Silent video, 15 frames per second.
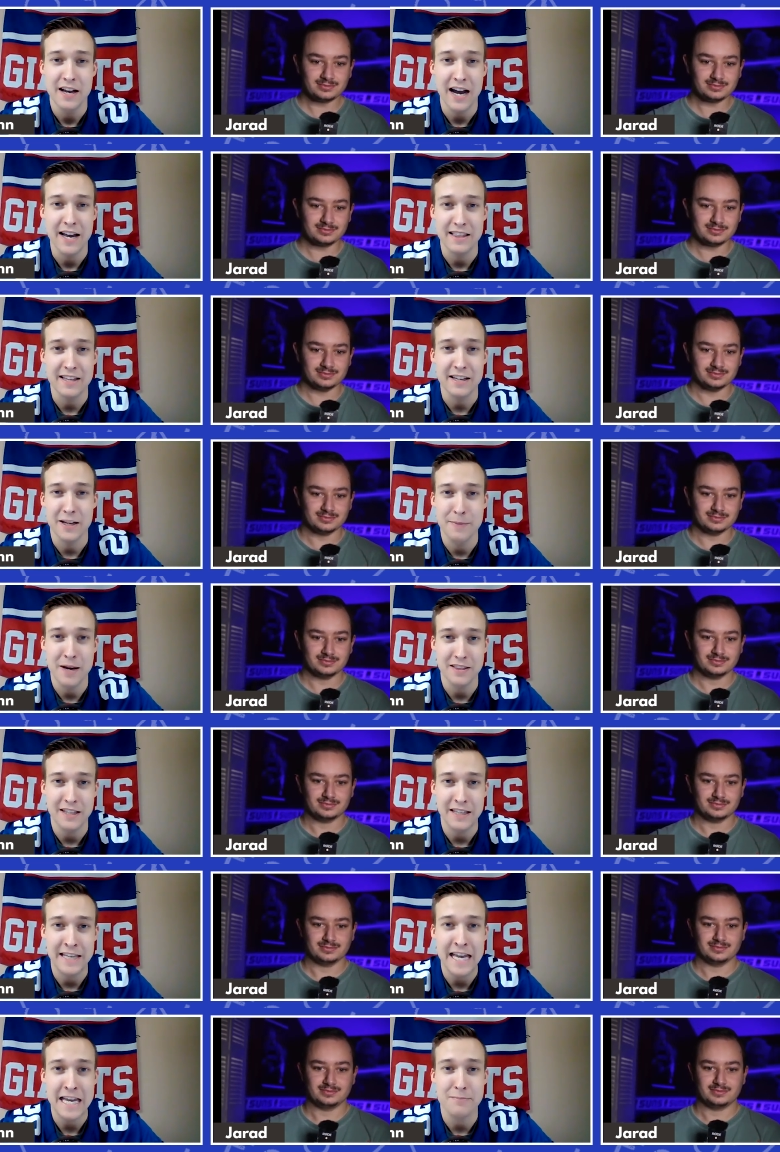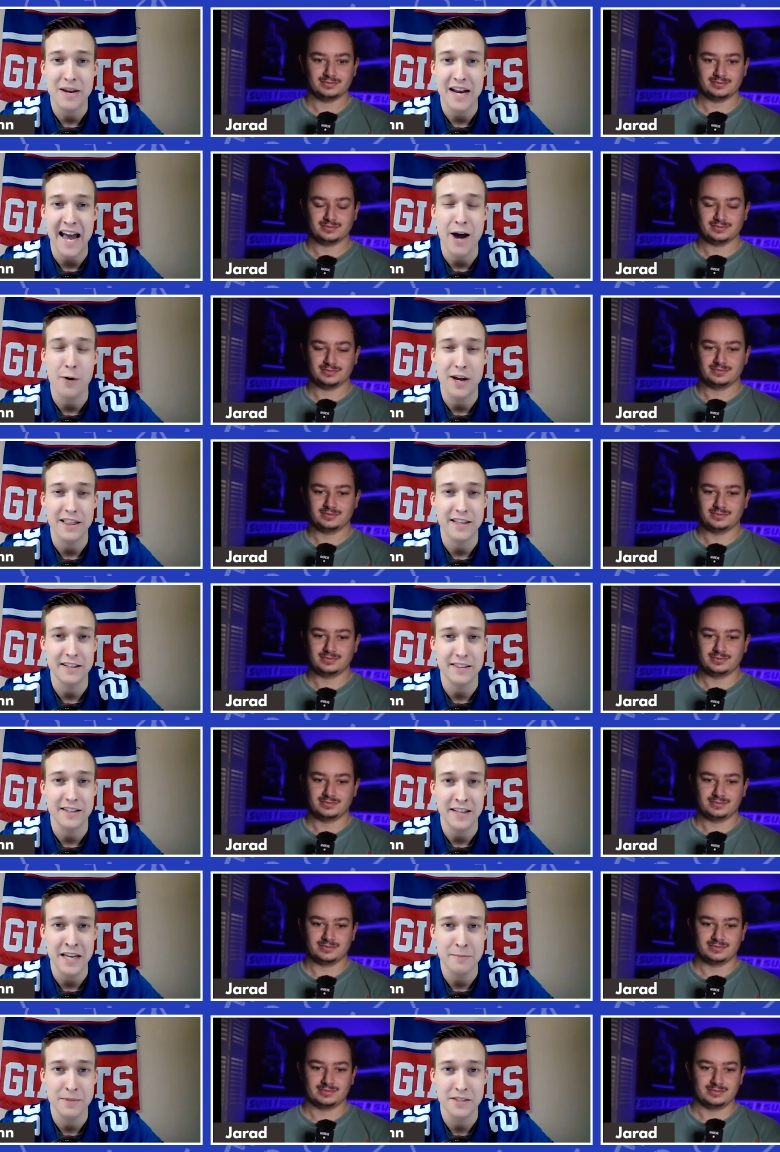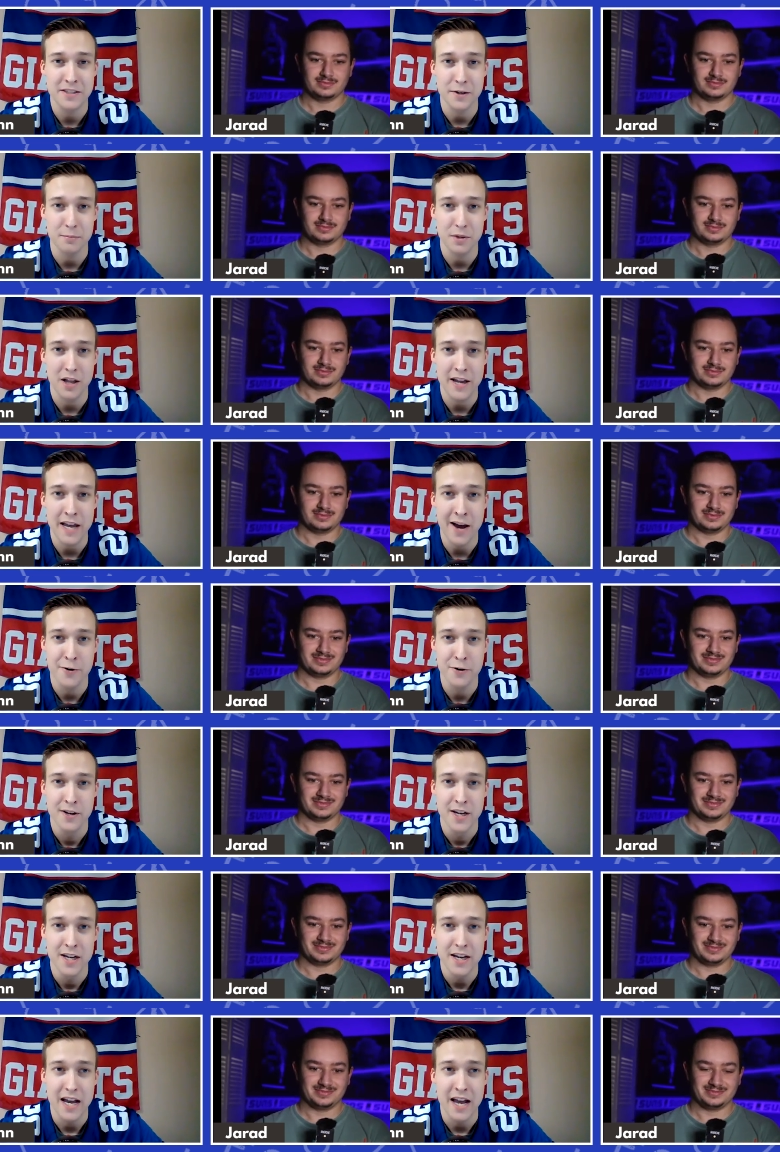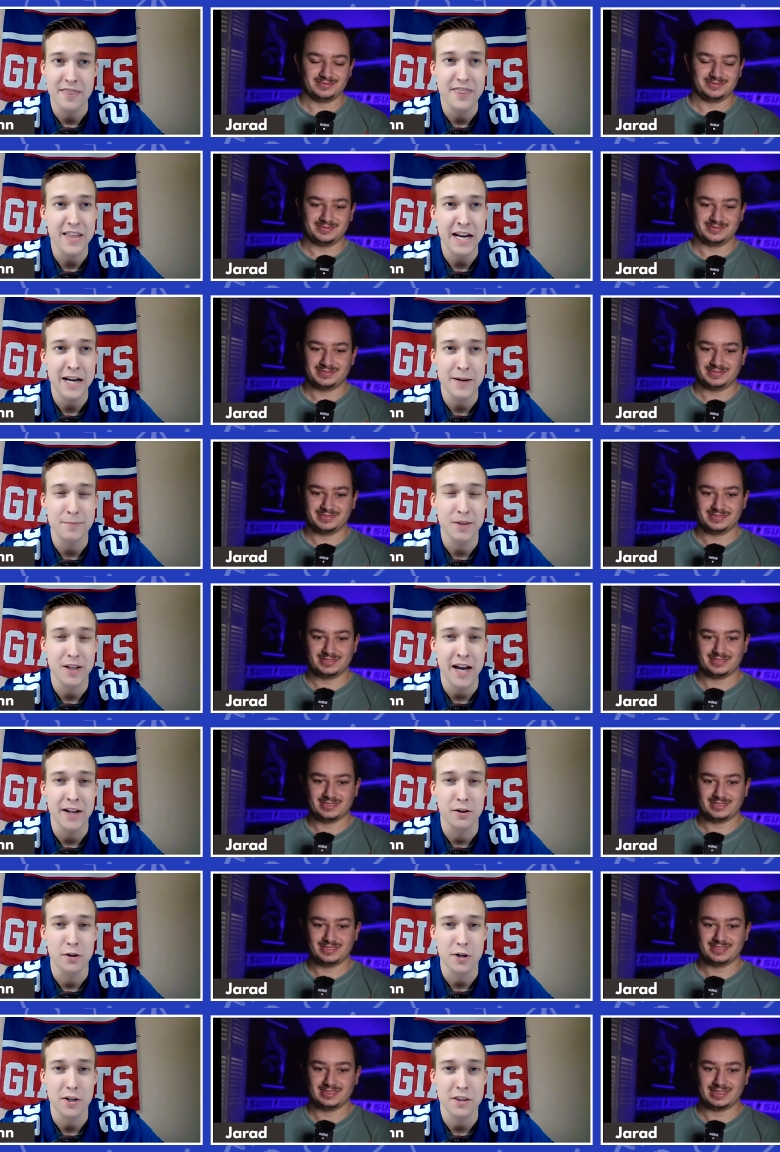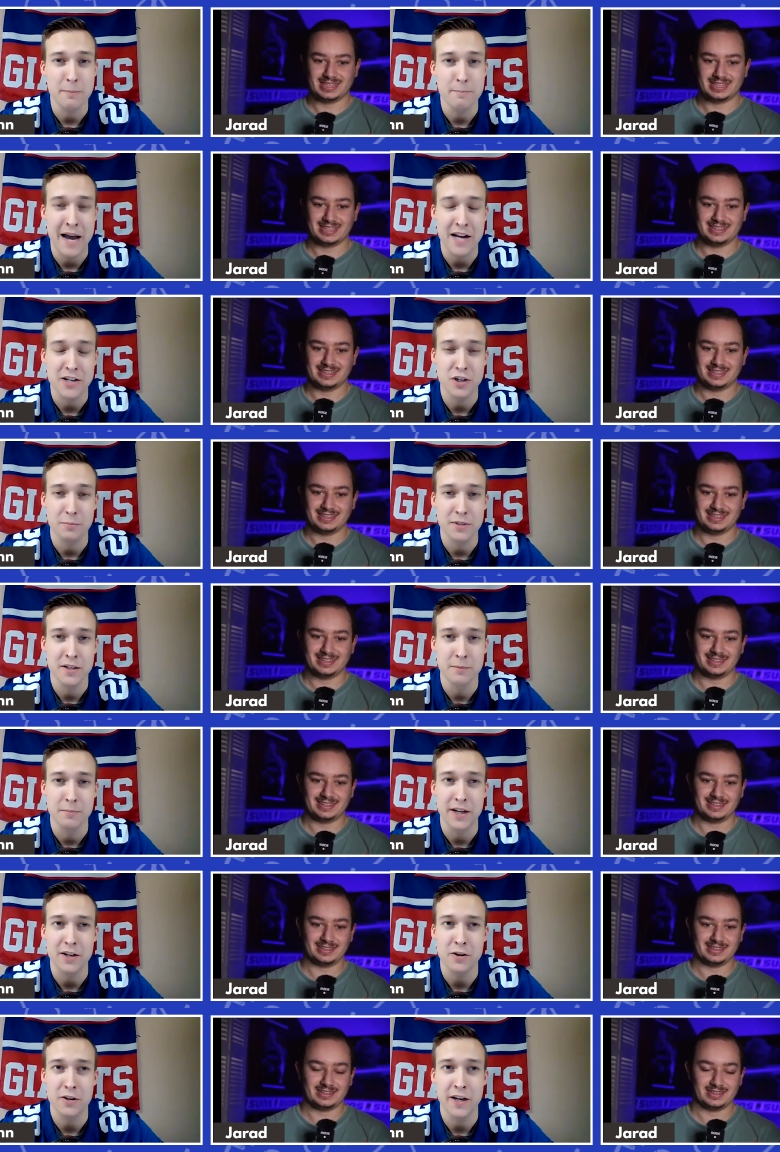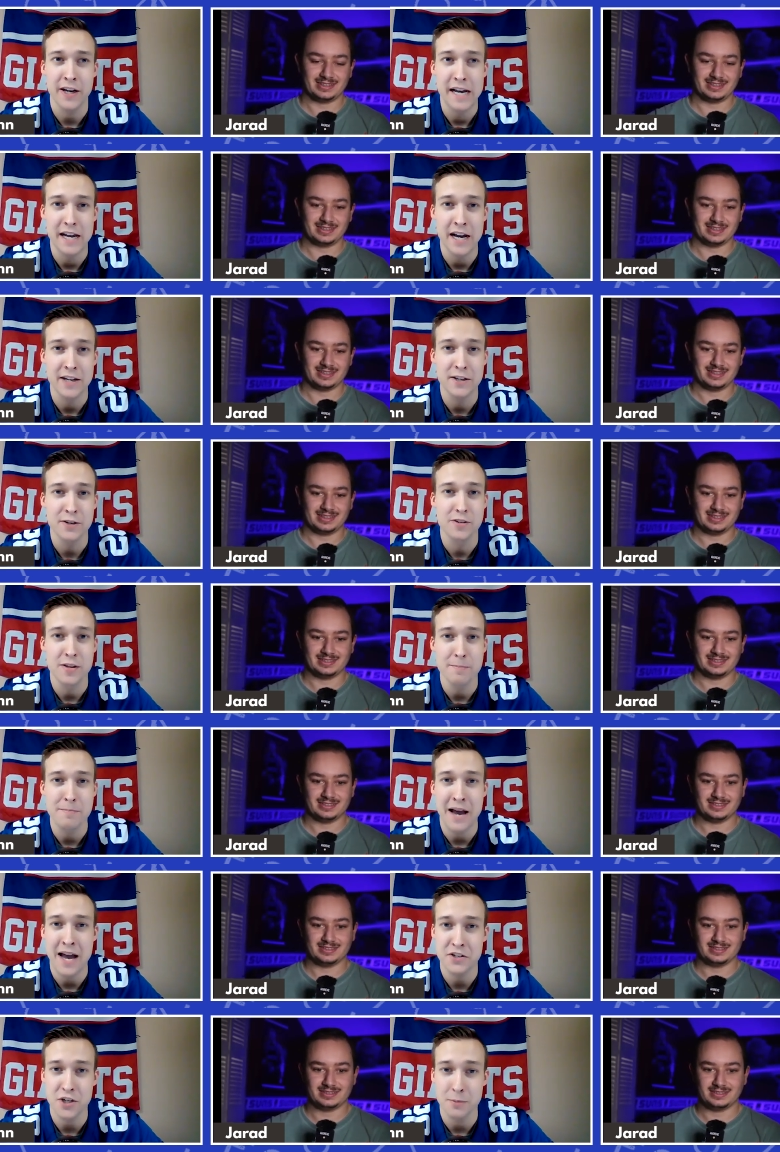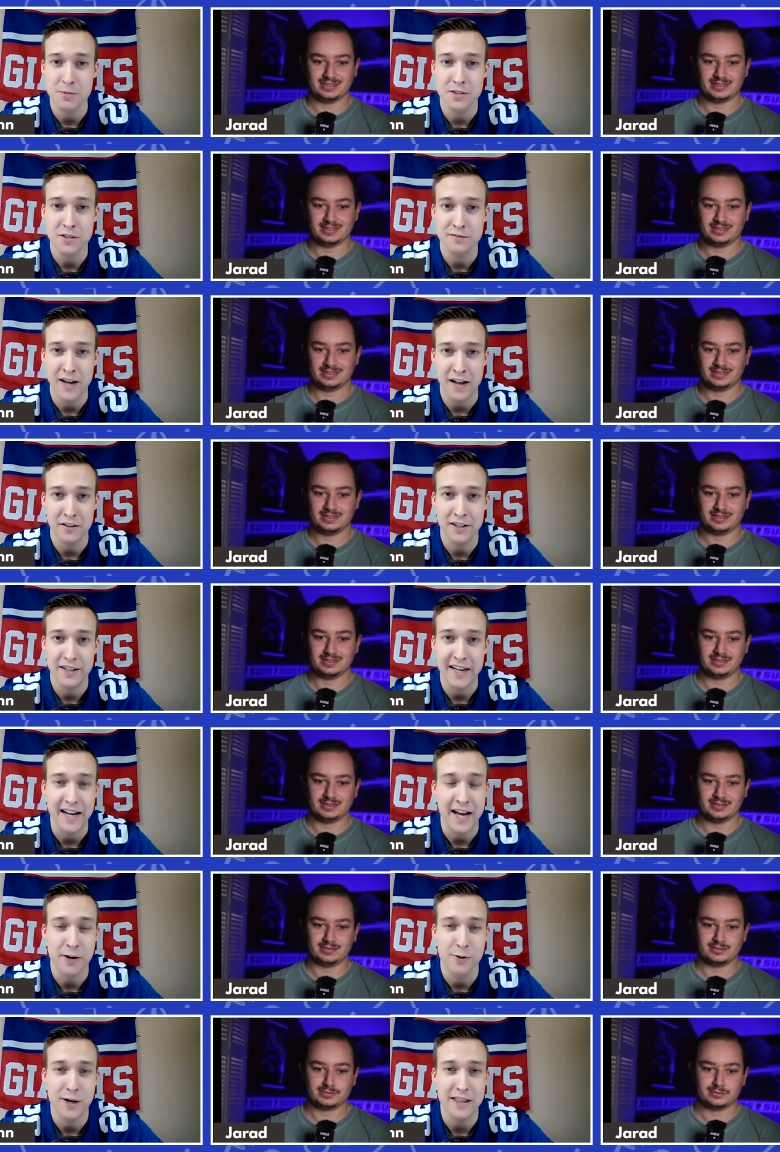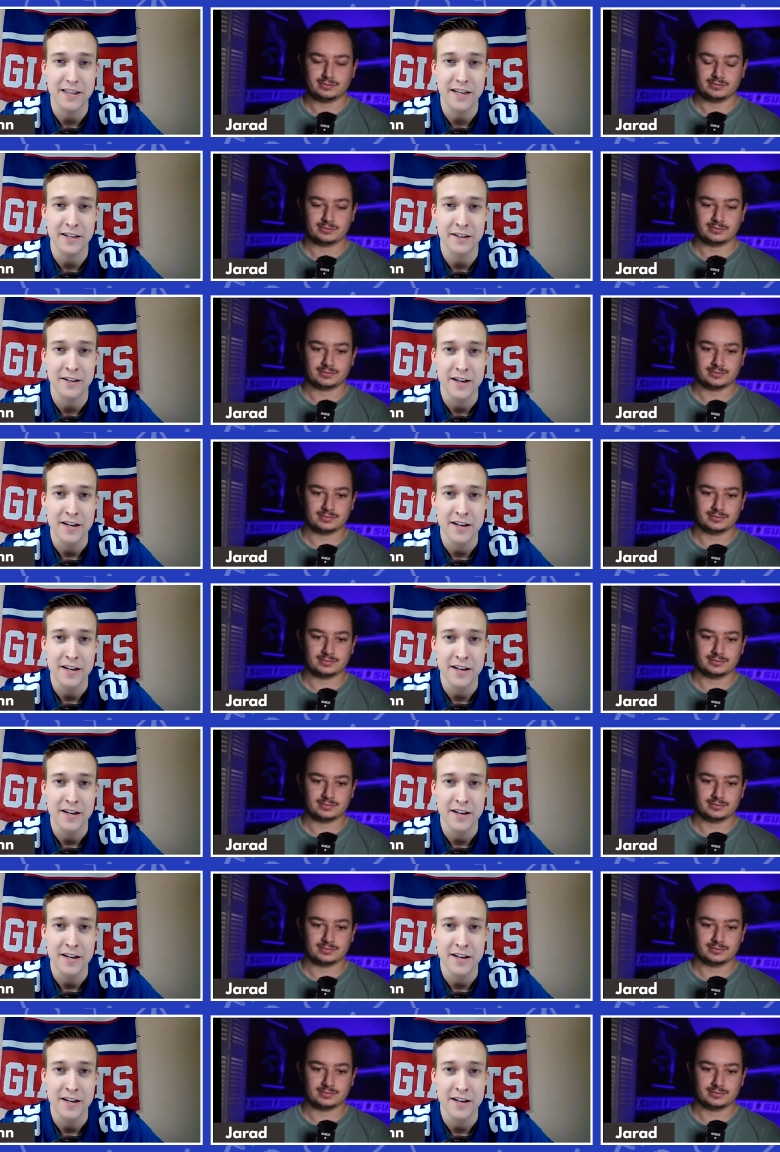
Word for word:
Speaker 1: think about the game and how I think the game is going to play out. And then I look at the matchups and I'm like, okay, I use the matchups to validate how I think